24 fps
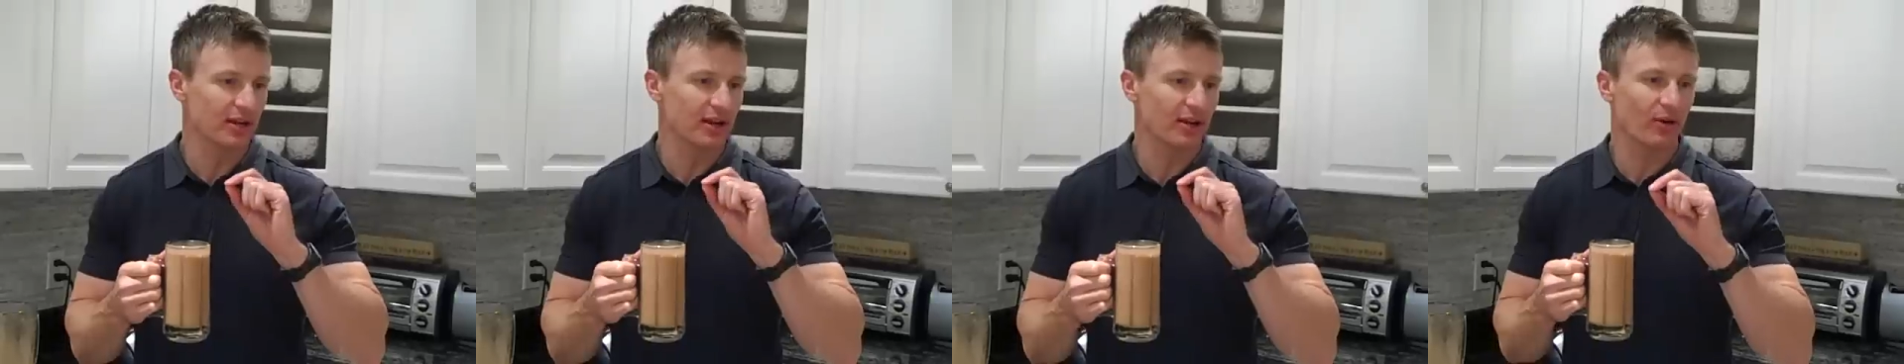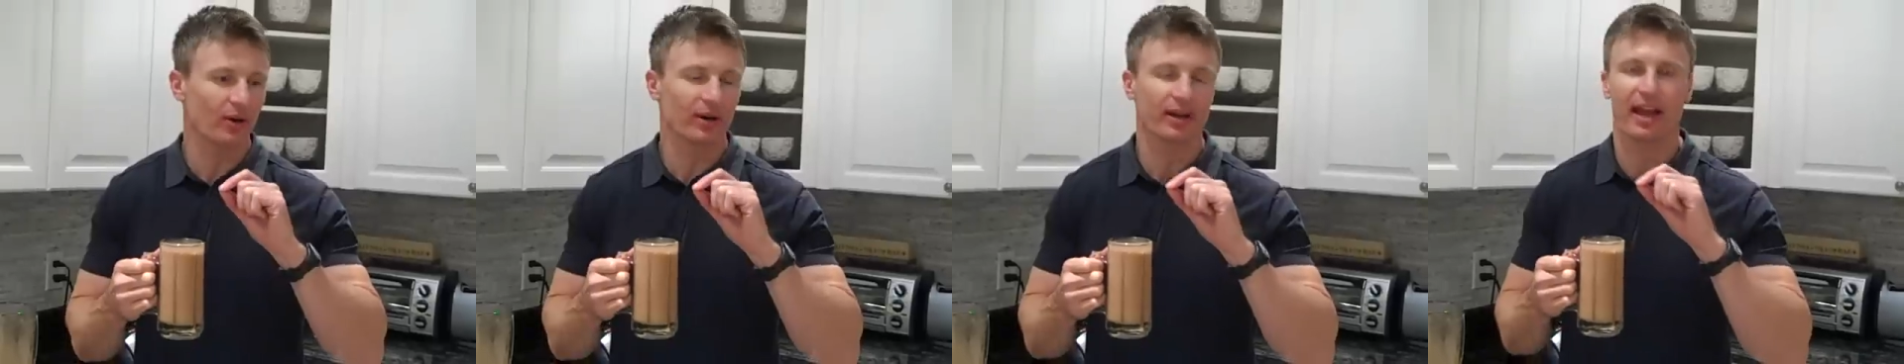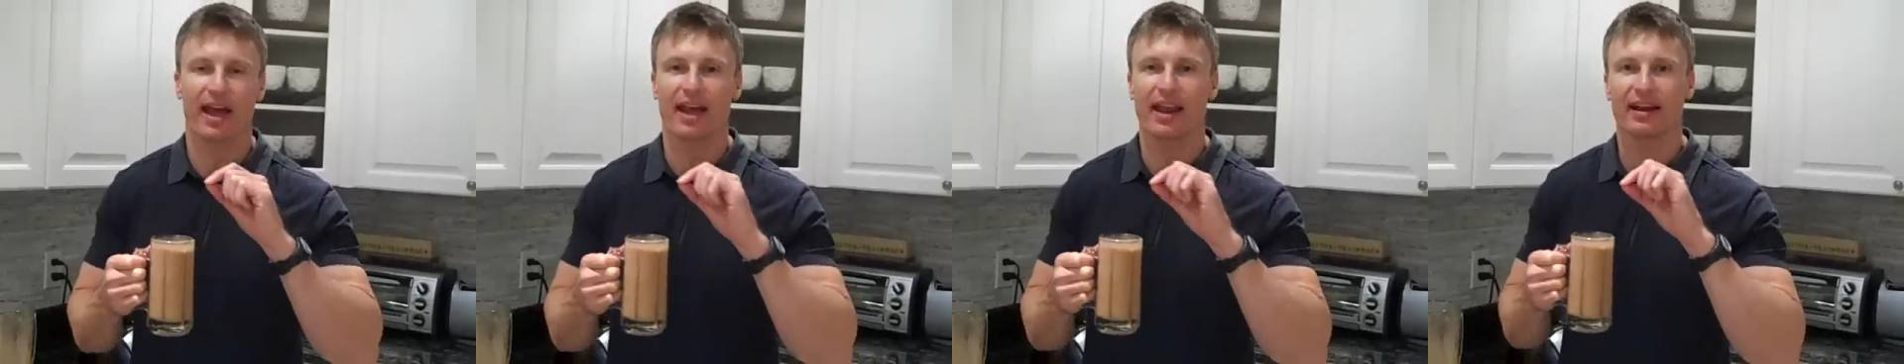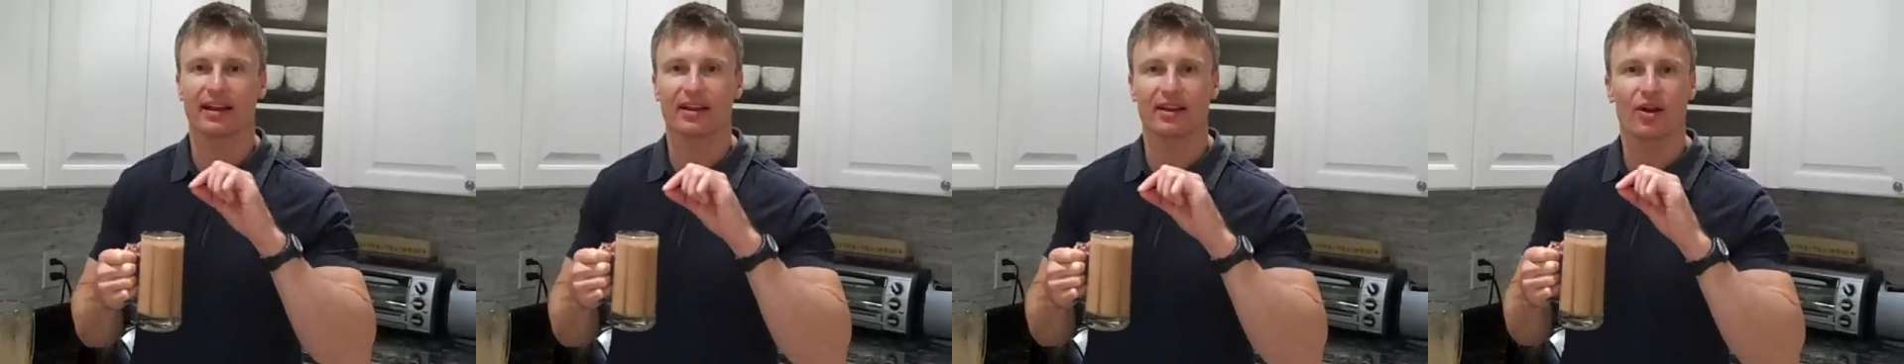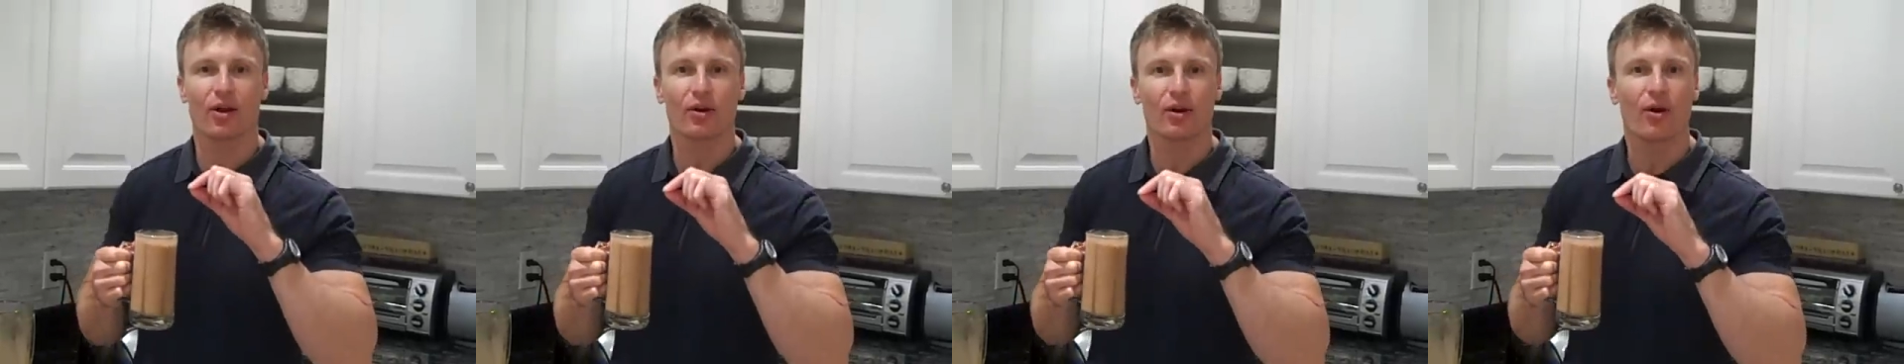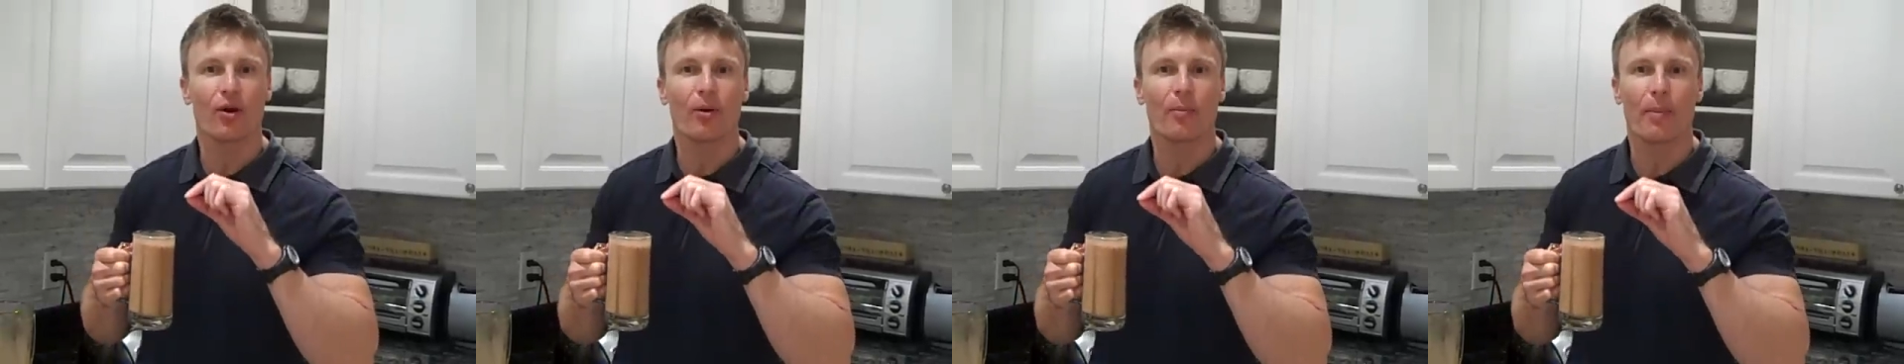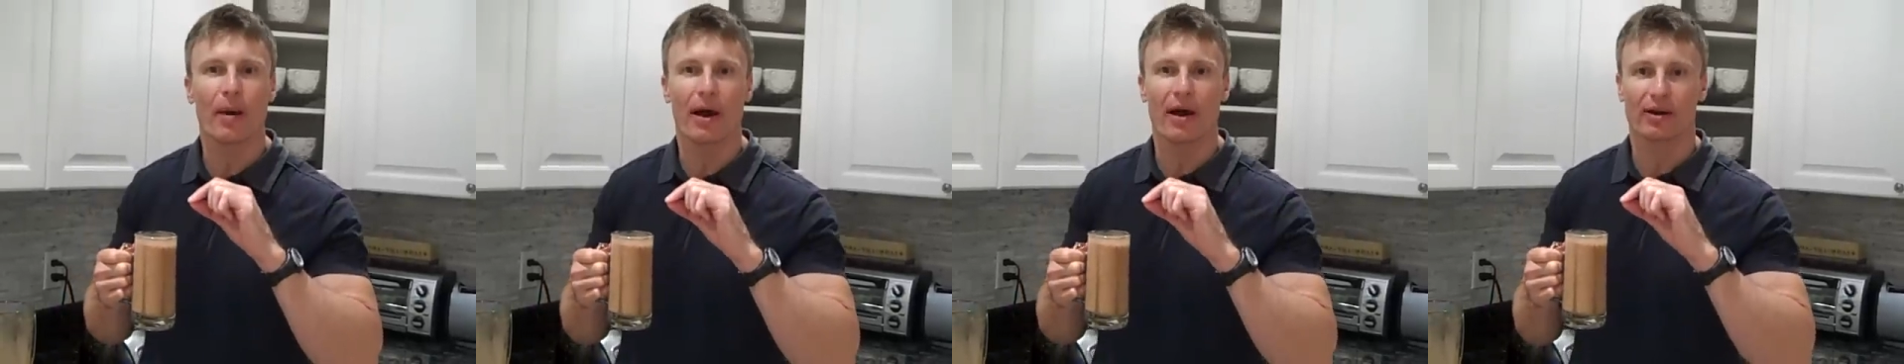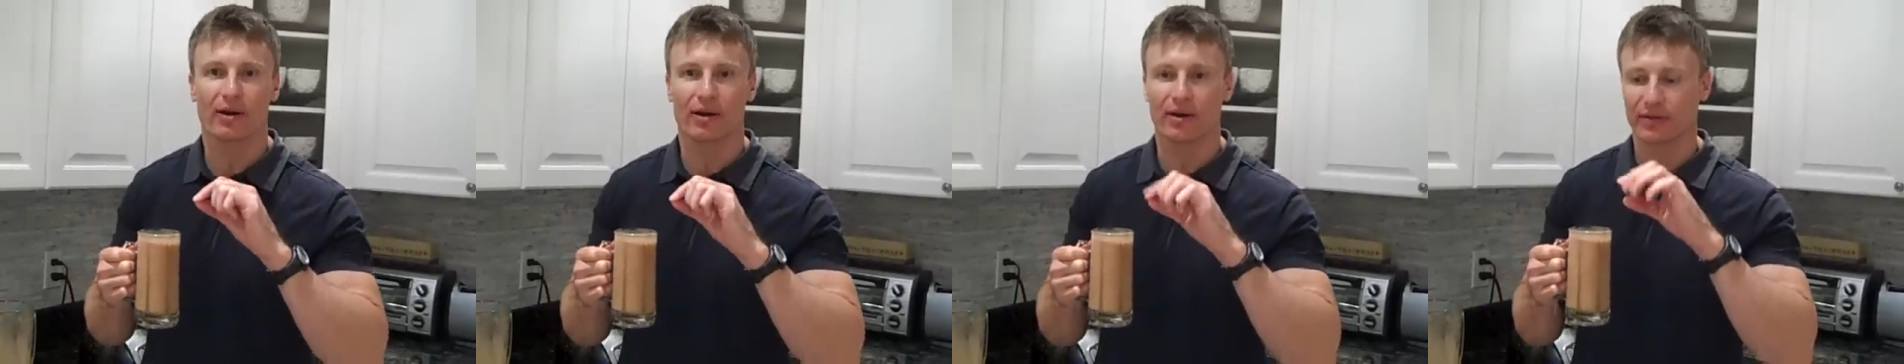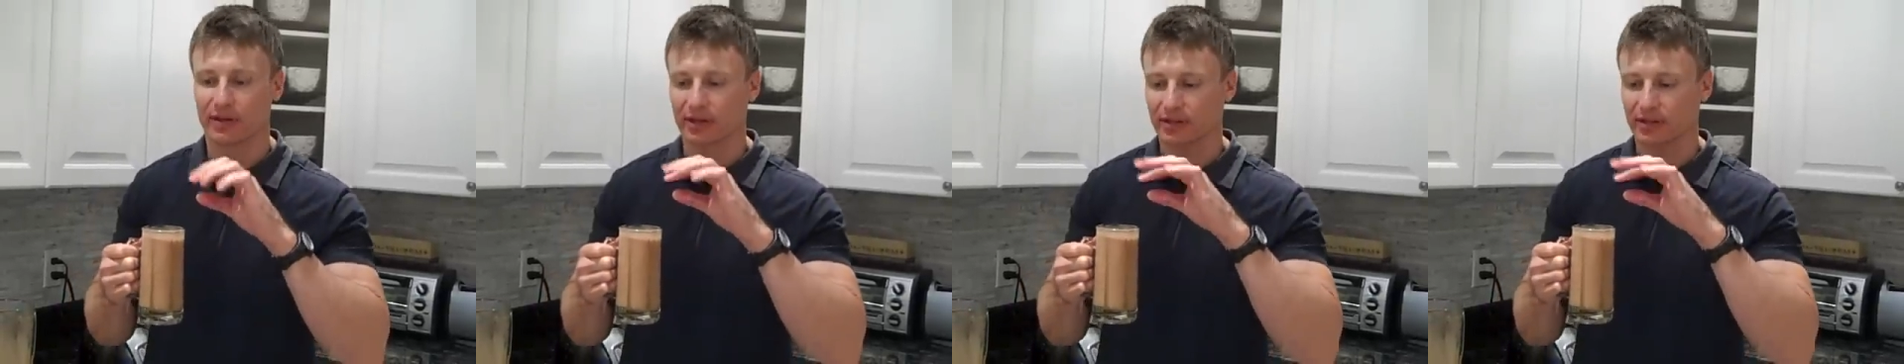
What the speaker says: organic cocoa powder on